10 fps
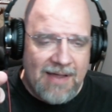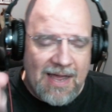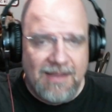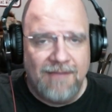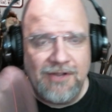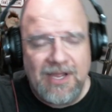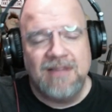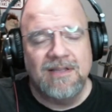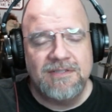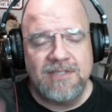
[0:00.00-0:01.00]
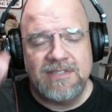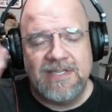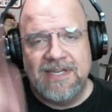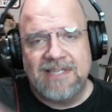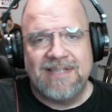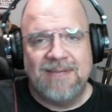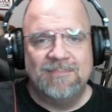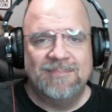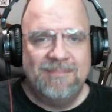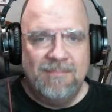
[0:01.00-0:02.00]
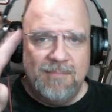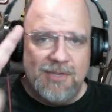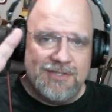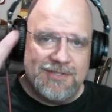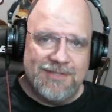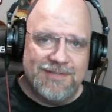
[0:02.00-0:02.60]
I love you. God loves you. See you next time. Peace.